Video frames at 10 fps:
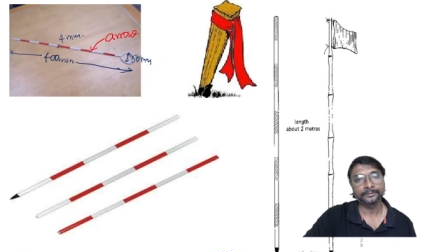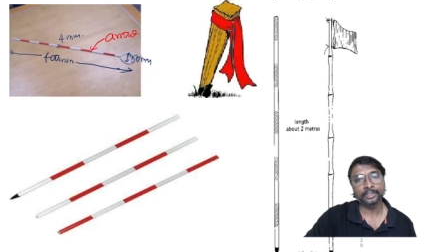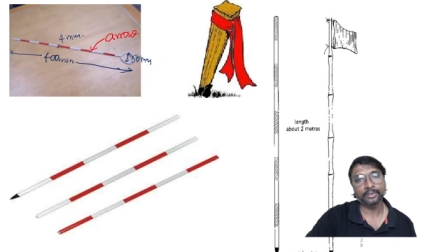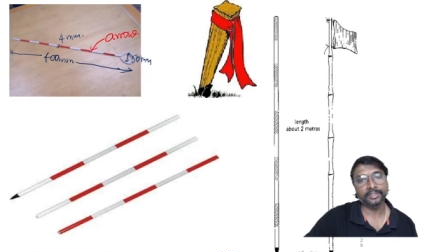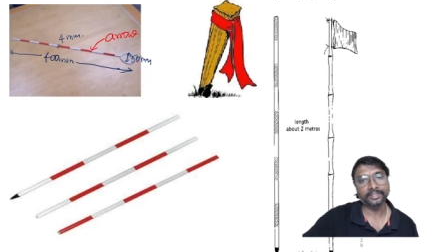
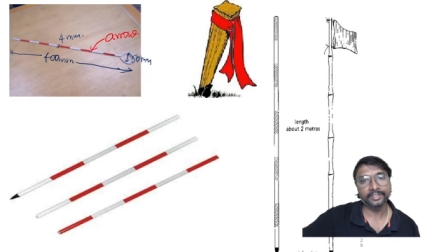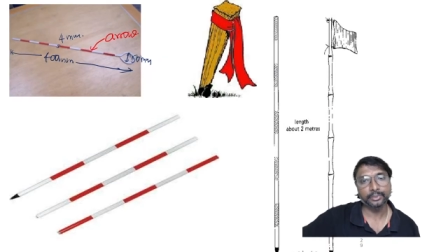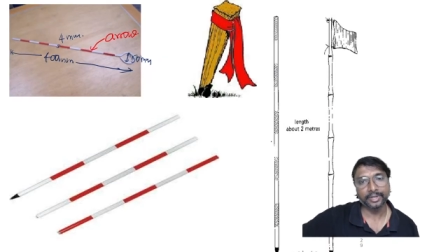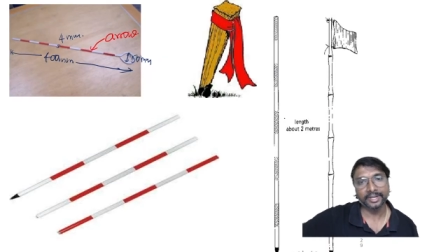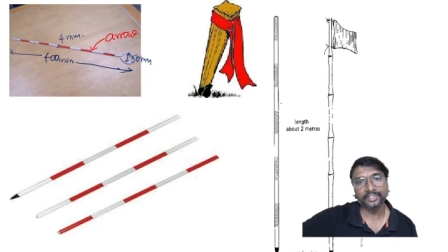So this is
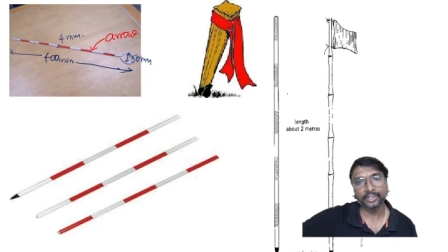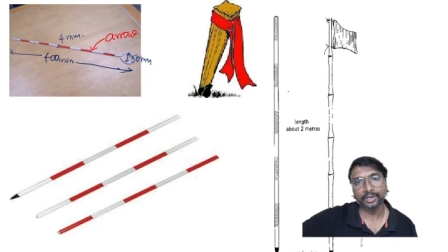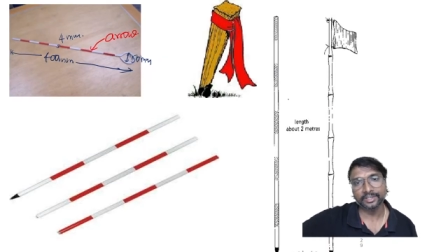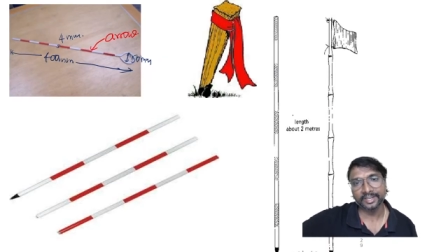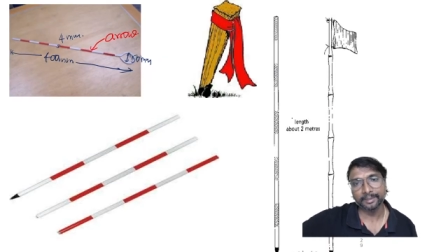your ranging
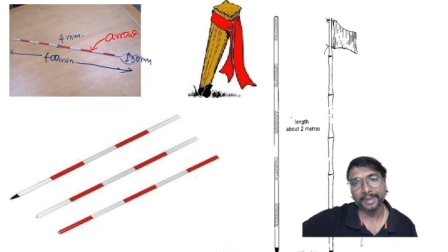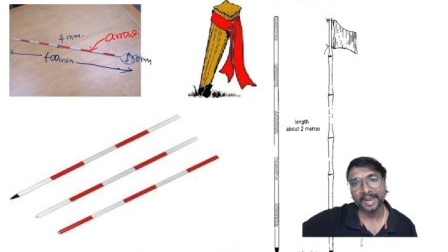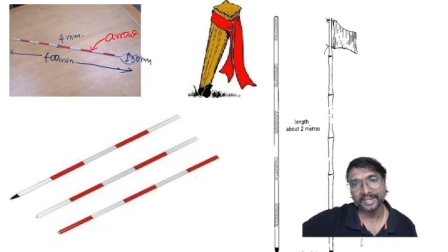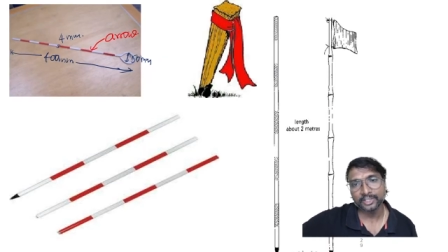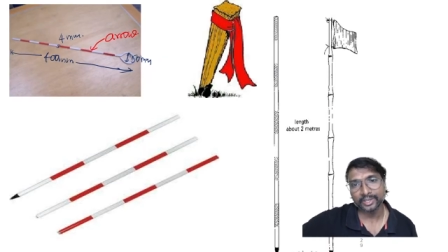rods, right?
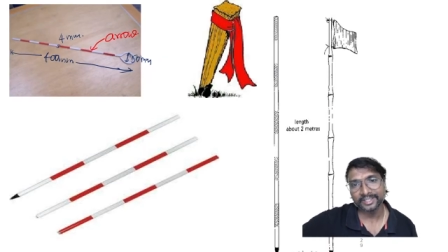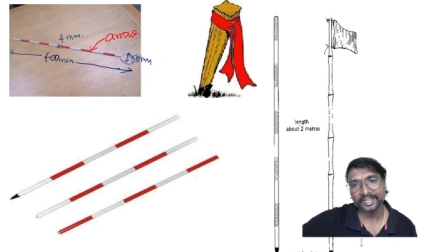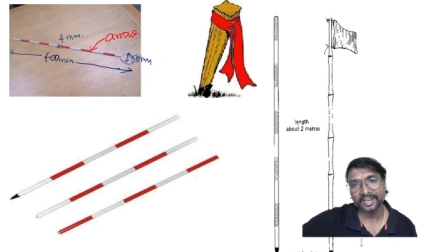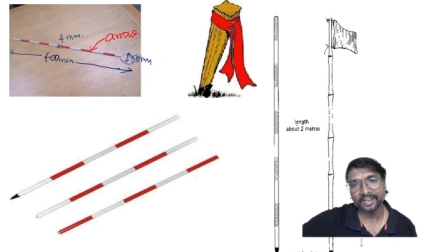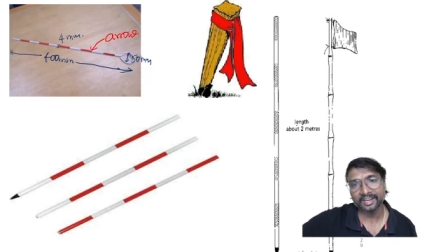Bands are there, na?